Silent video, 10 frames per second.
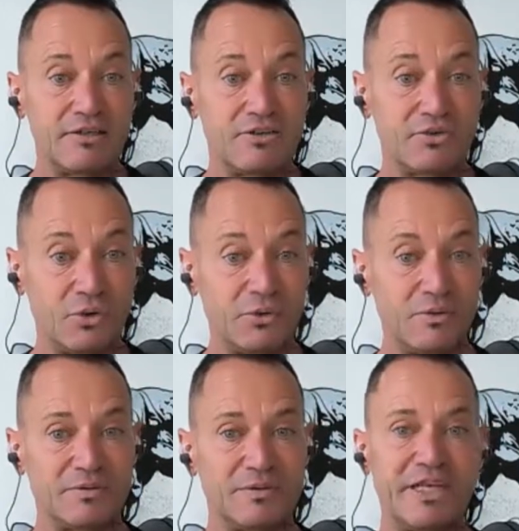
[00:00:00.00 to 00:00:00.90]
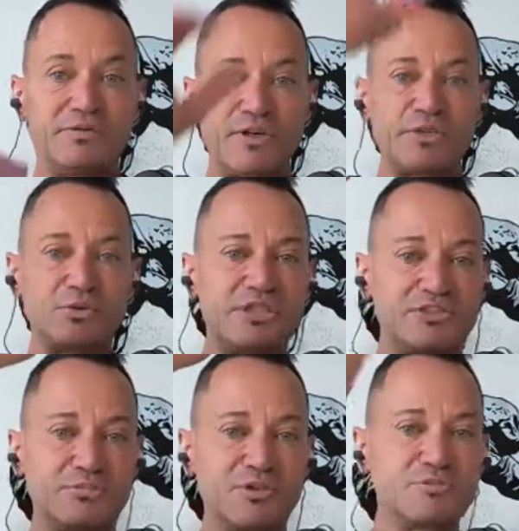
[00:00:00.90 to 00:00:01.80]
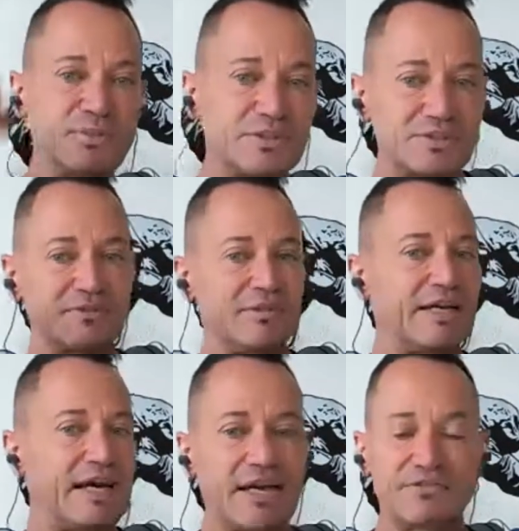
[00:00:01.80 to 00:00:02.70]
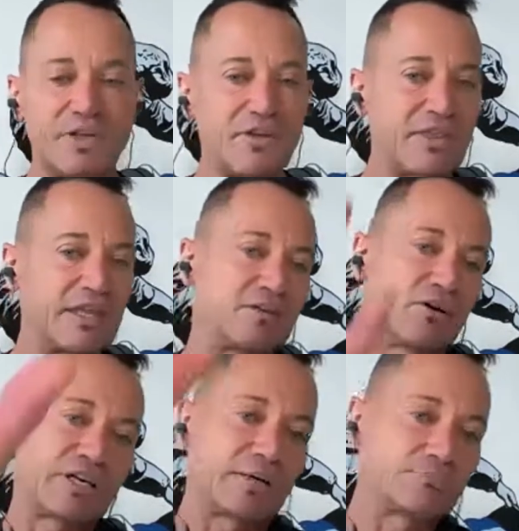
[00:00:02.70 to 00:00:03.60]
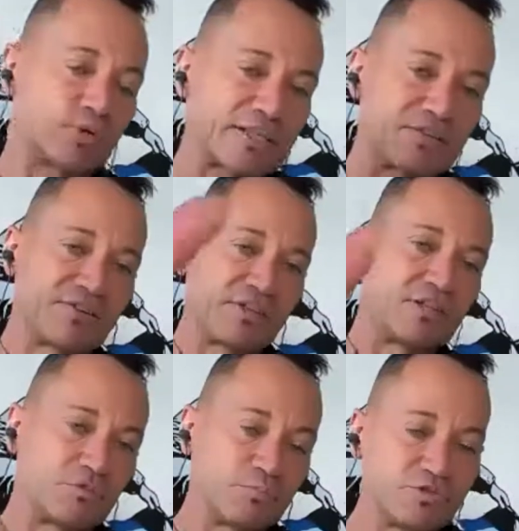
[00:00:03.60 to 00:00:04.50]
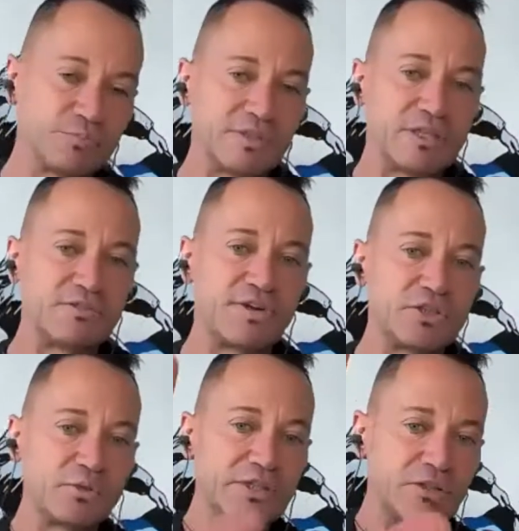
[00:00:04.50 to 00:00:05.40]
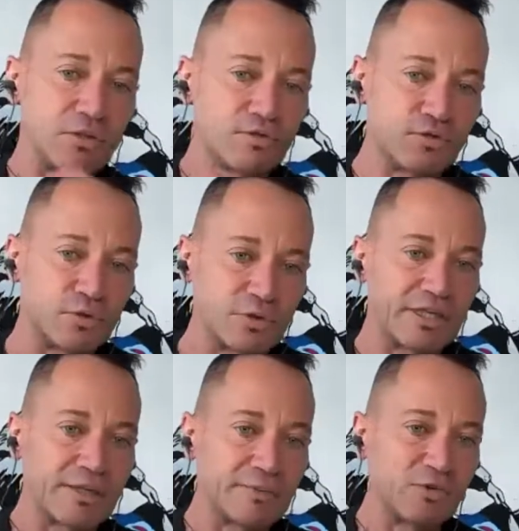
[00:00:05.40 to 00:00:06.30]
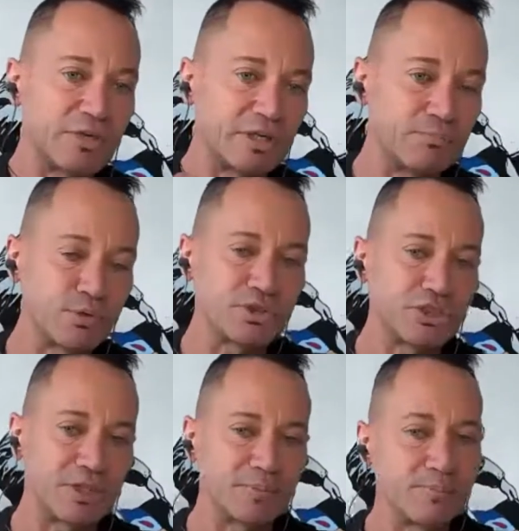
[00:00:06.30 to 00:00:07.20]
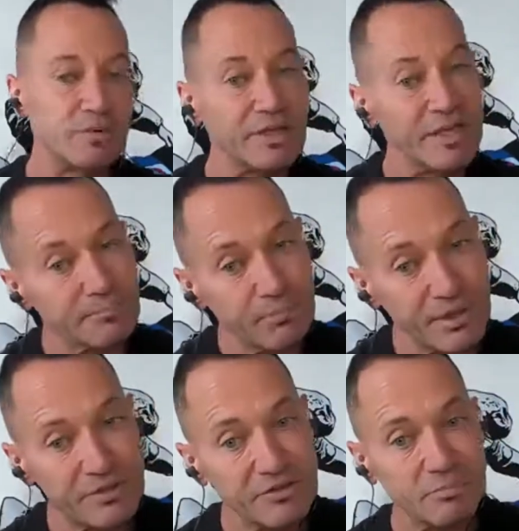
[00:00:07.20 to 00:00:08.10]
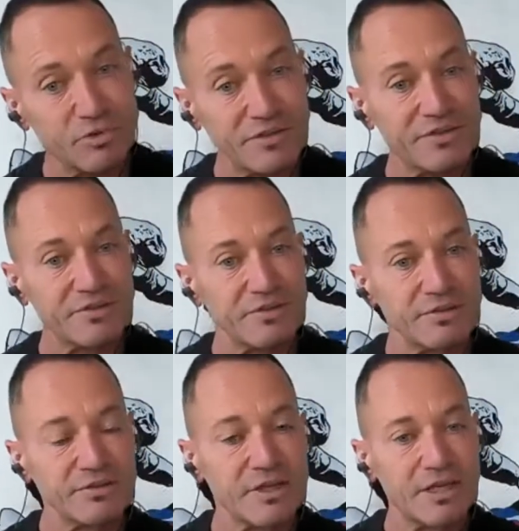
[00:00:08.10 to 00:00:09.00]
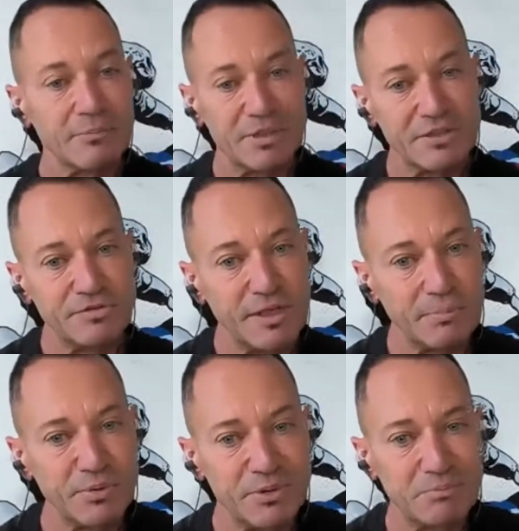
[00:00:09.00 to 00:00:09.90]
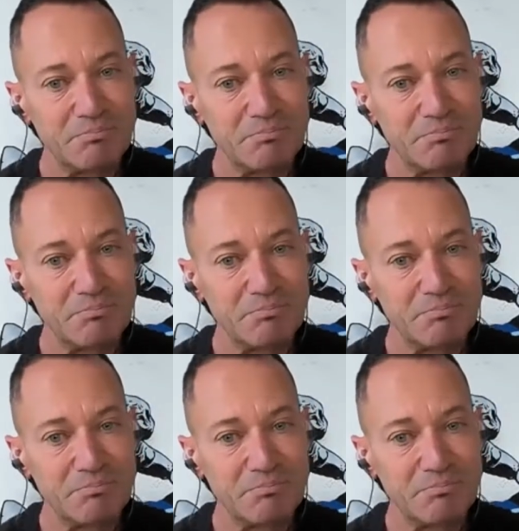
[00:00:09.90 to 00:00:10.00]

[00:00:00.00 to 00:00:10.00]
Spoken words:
so if I do this movement and I have nothing, okay, I'm practicing this movement. If I do it on the floor and I'm doing a push-up, okay, I'm putting some resistance. But if I put